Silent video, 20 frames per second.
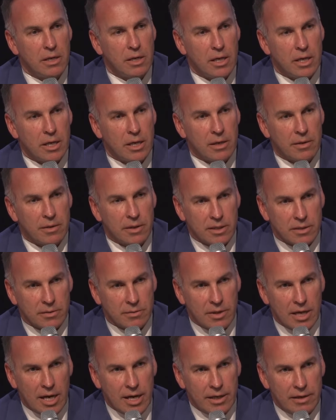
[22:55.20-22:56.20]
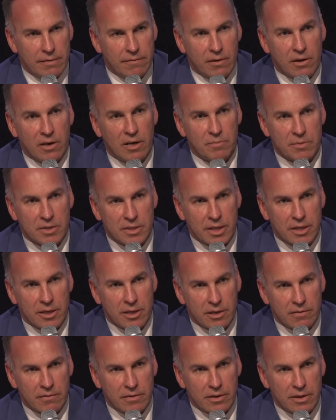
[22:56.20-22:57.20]
I think it's 85%
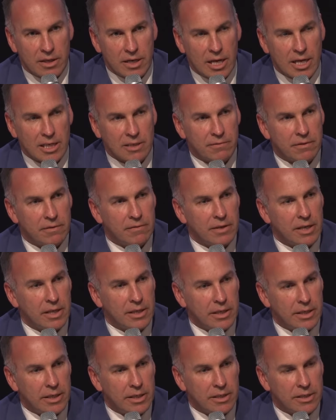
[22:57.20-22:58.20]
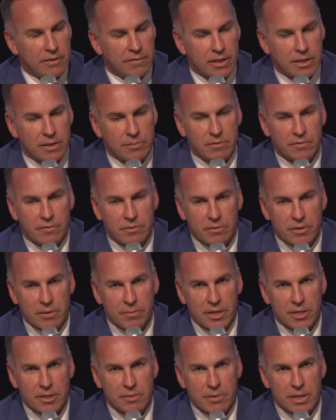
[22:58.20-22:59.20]
over the last 15 years have underperformed the
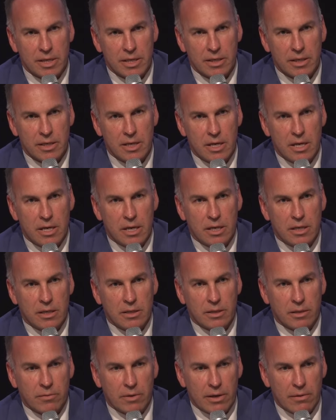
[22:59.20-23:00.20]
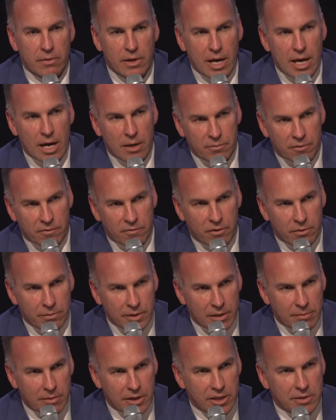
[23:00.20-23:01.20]
benchmark. So we're outperforming
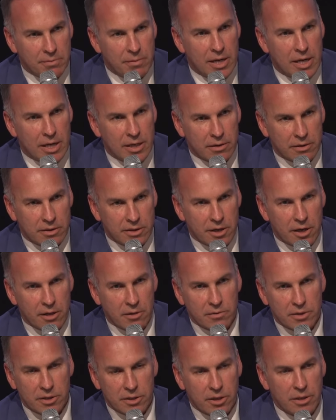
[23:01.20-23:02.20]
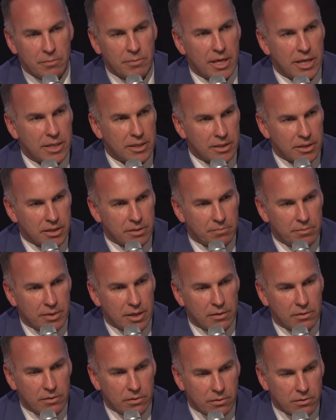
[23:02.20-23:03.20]
the benchmark on a total return basis,
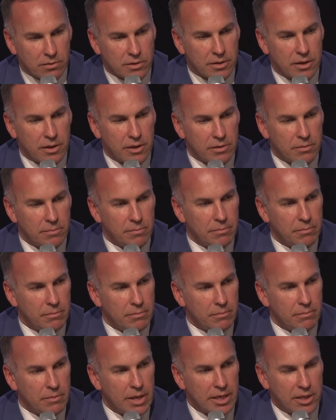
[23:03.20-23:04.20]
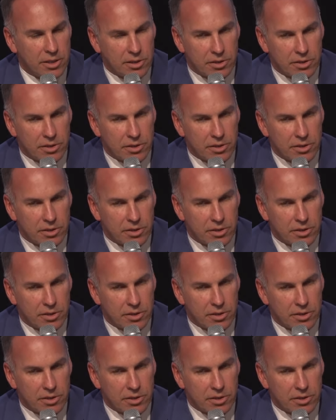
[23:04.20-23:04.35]
but also making